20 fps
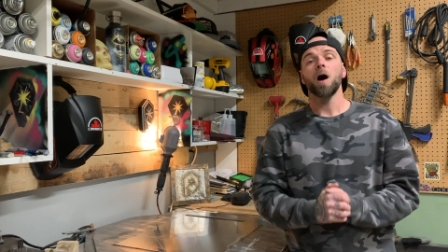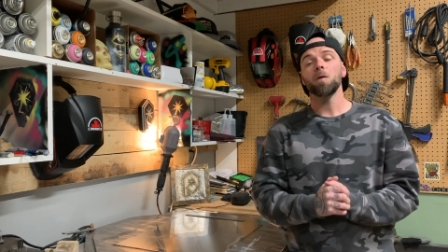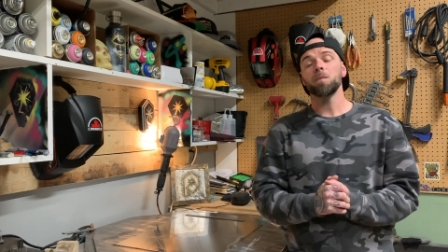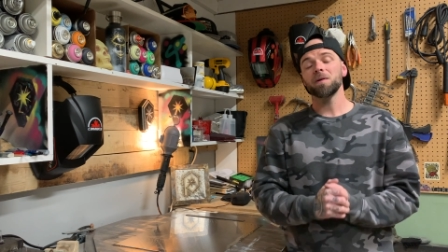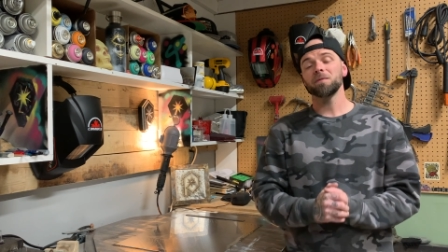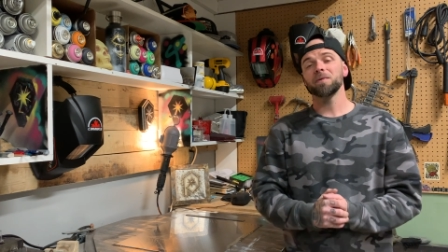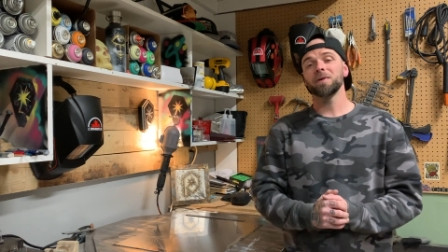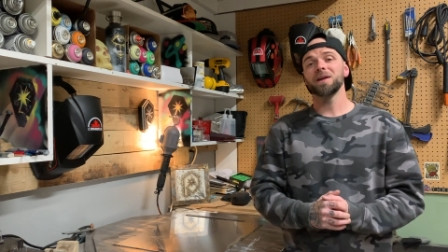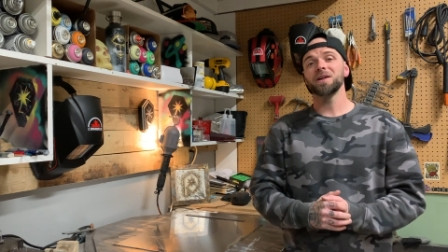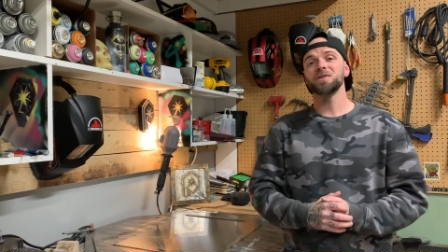I hope
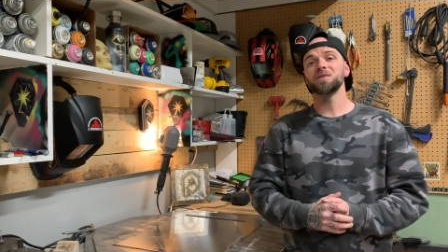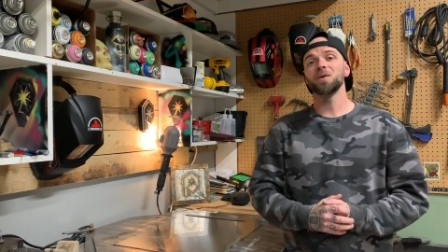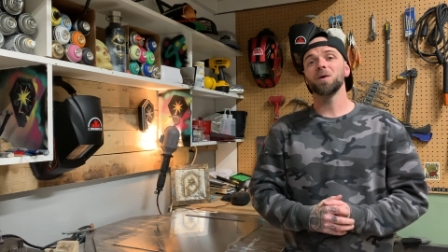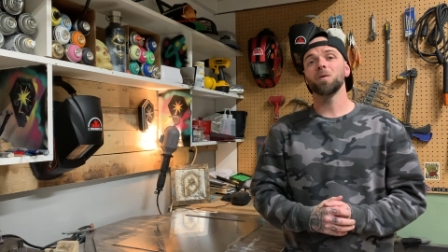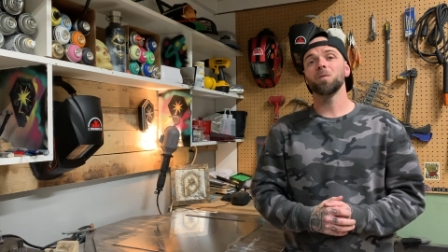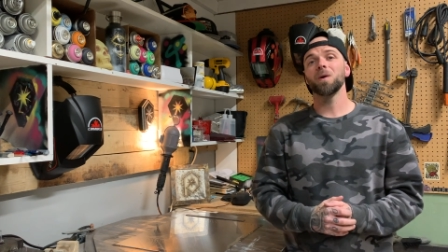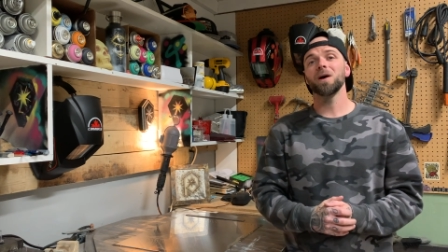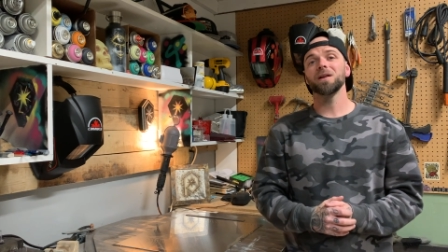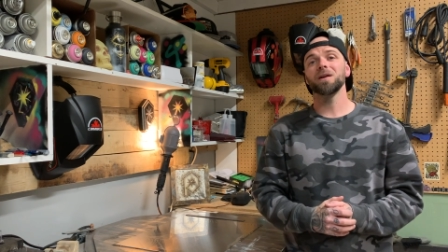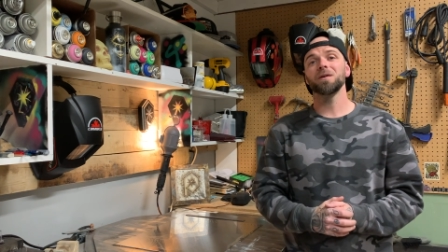everybody's
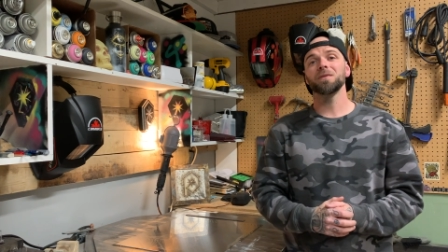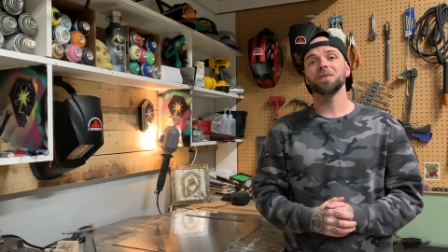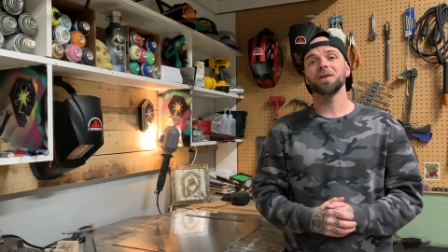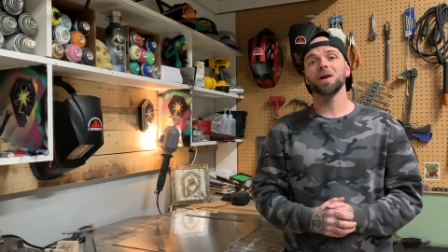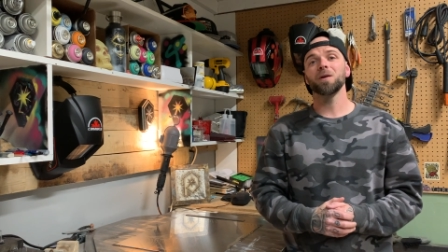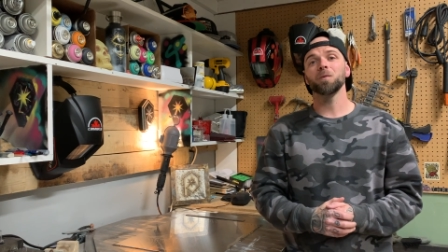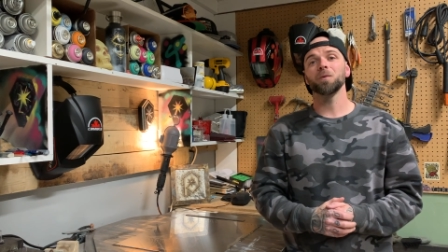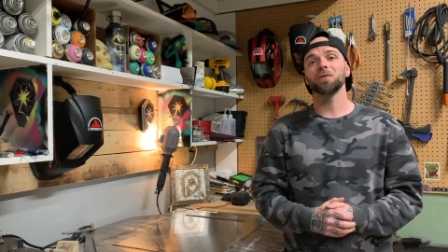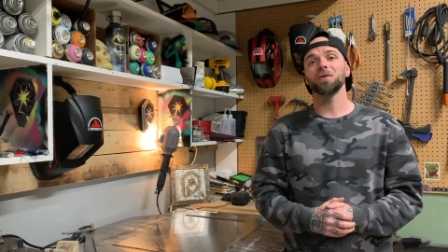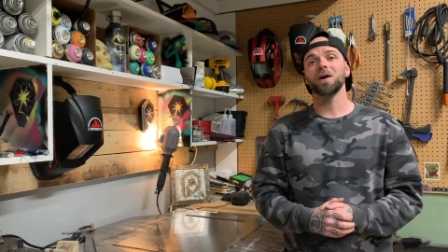doing well out
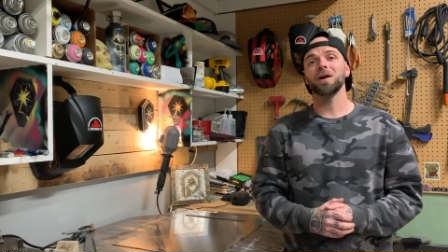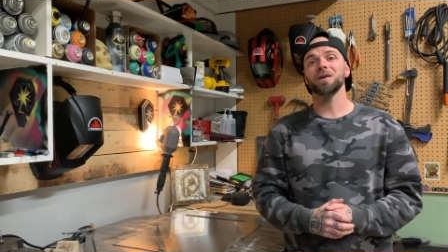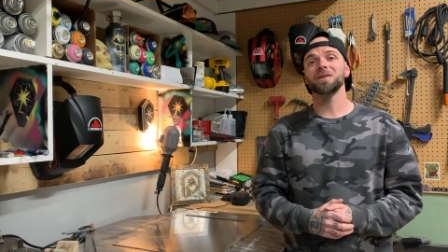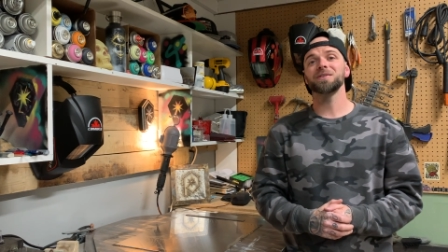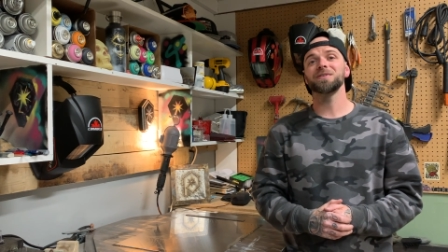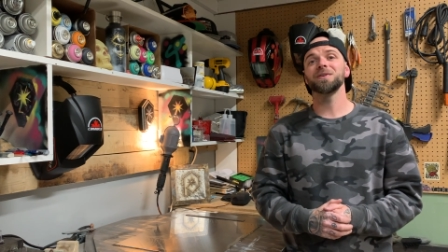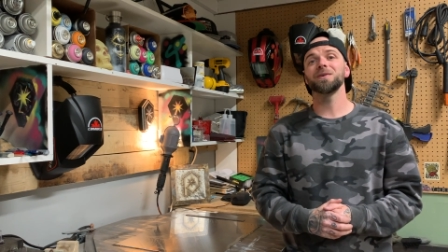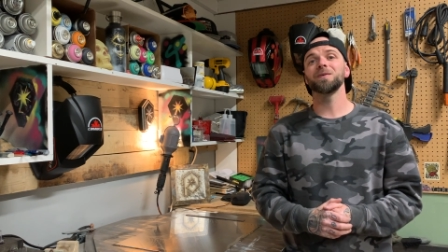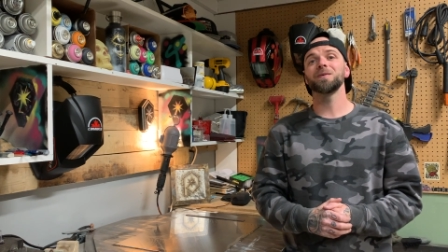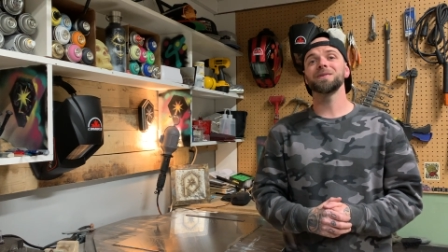there. We'll talk
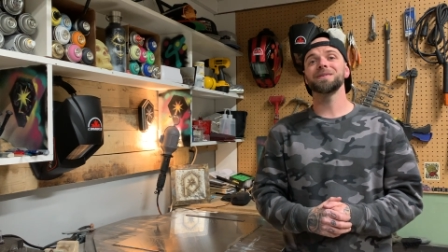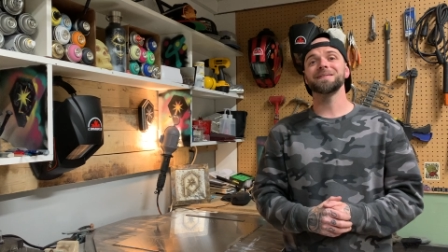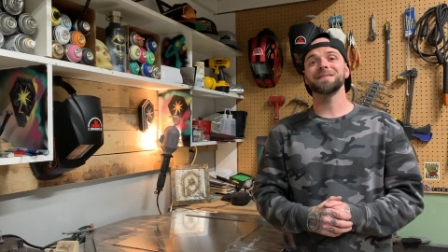soon.